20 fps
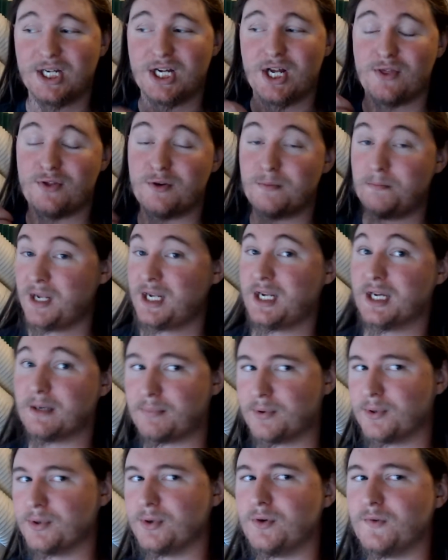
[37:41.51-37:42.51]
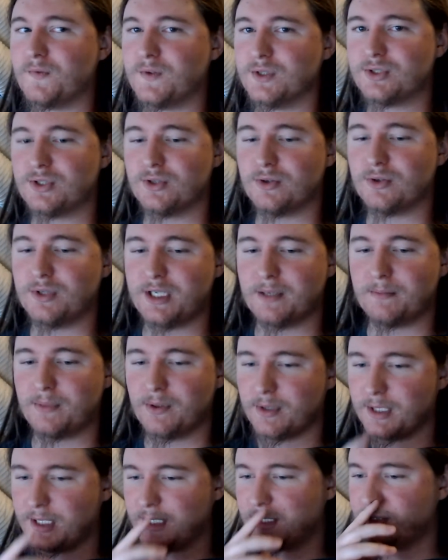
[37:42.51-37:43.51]
they're being improved. So the
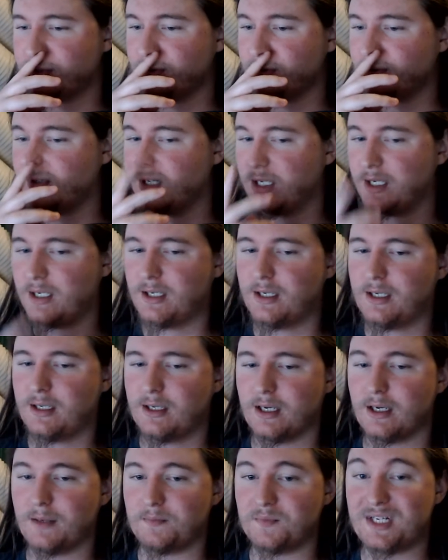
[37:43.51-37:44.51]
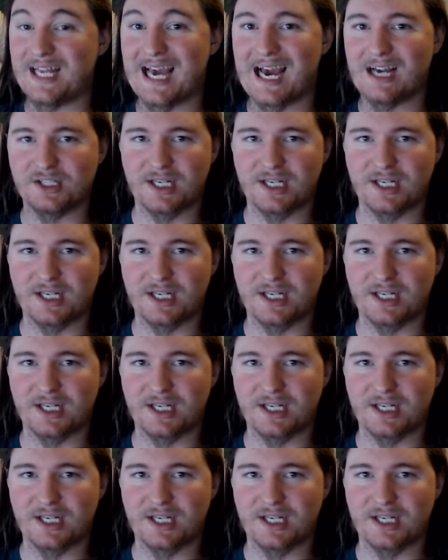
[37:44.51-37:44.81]
ability to dash